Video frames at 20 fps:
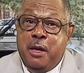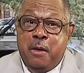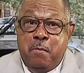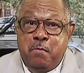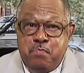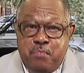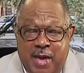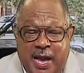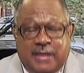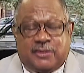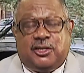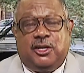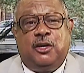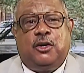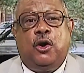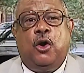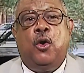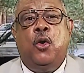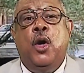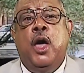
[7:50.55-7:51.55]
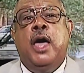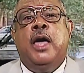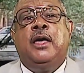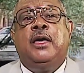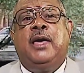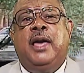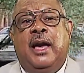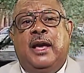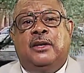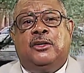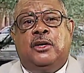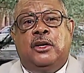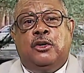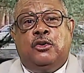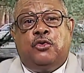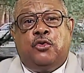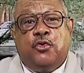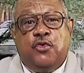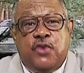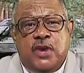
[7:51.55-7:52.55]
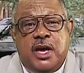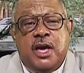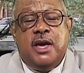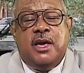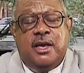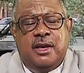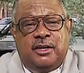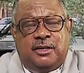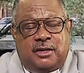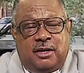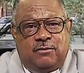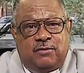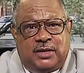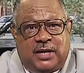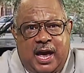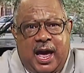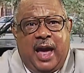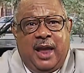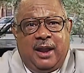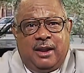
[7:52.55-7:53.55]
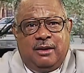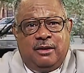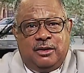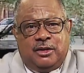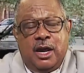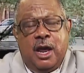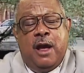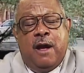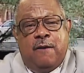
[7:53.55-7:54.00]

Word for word: Mexico gets trillions of dollars